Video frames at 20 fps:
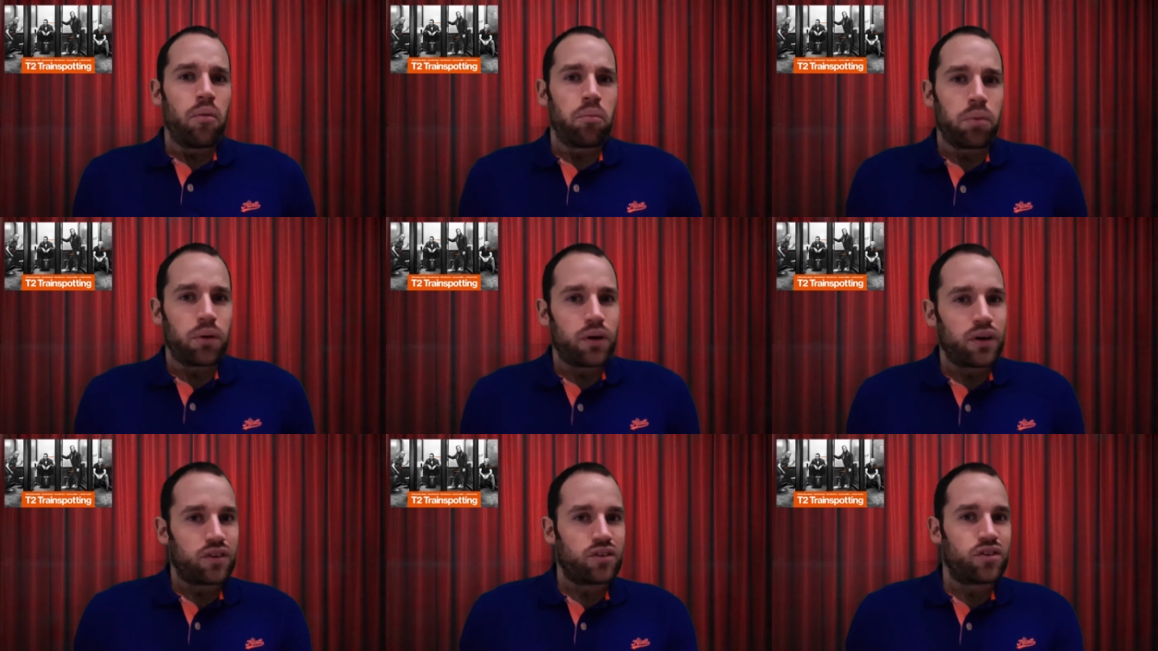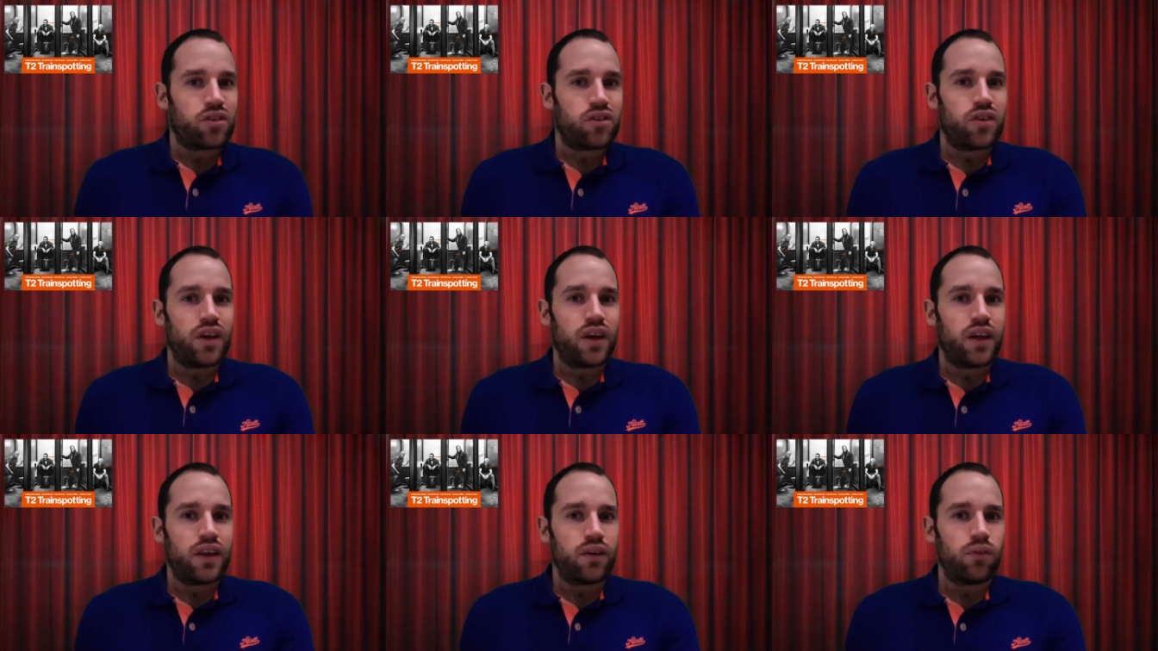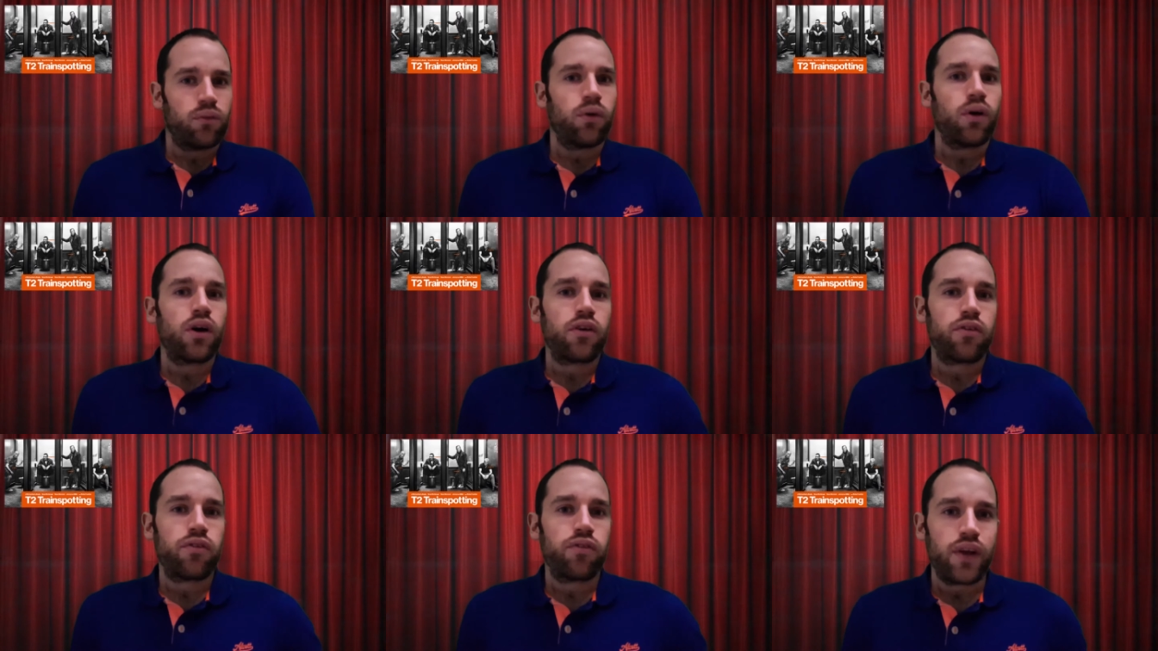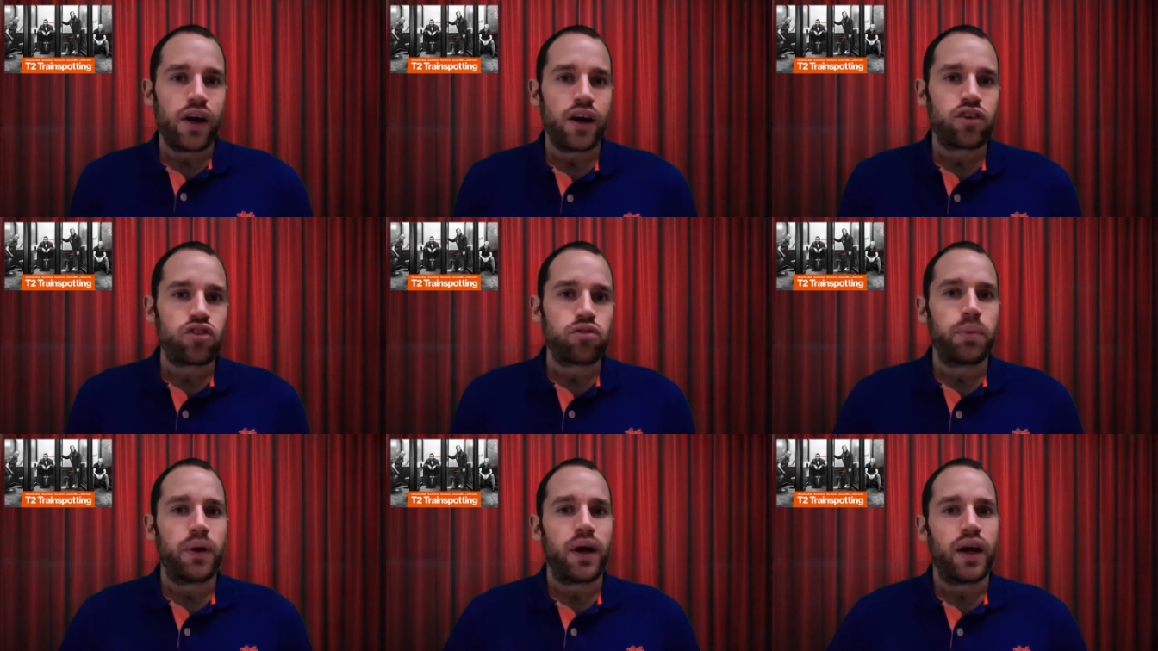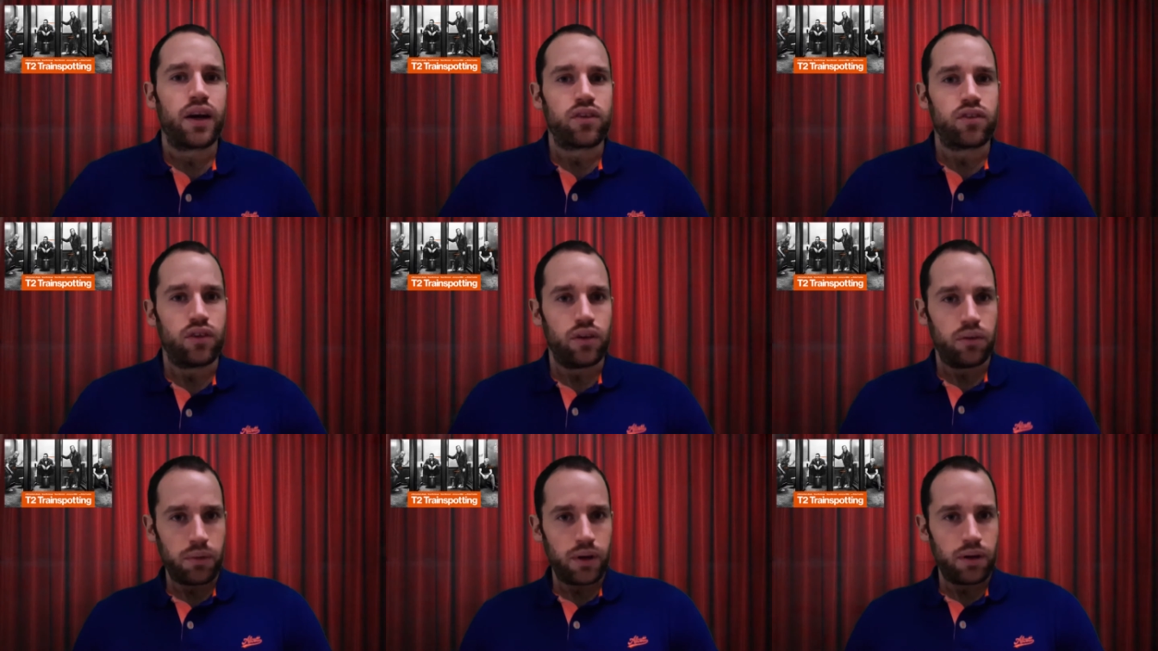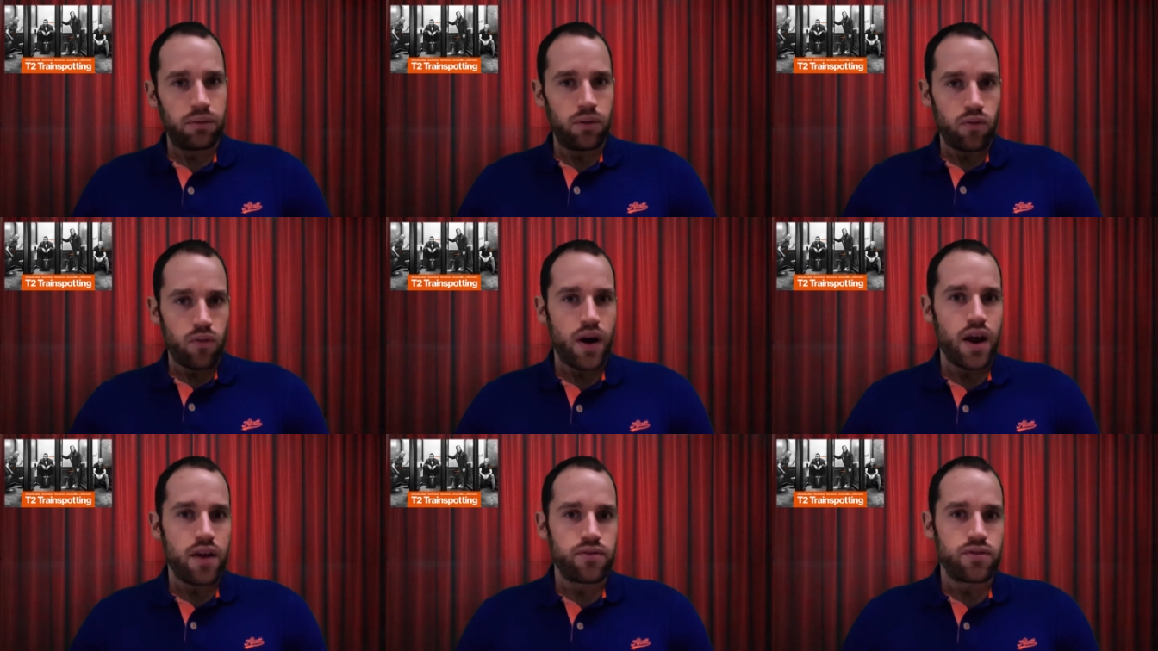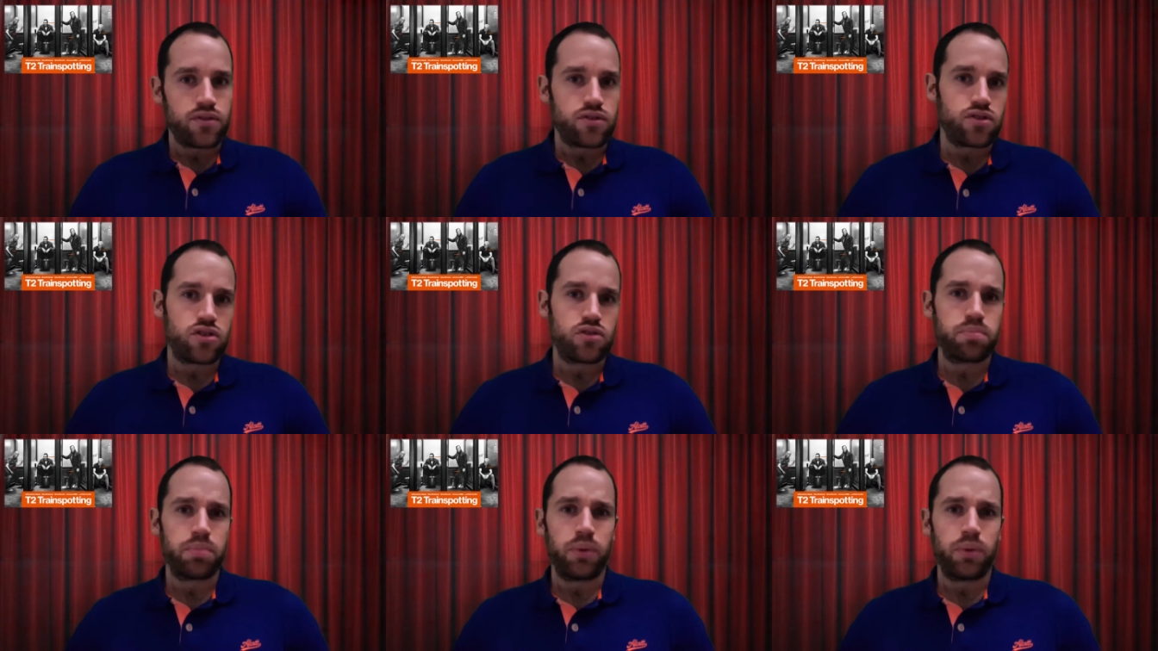But as I said, there were flashbacks and maybe references,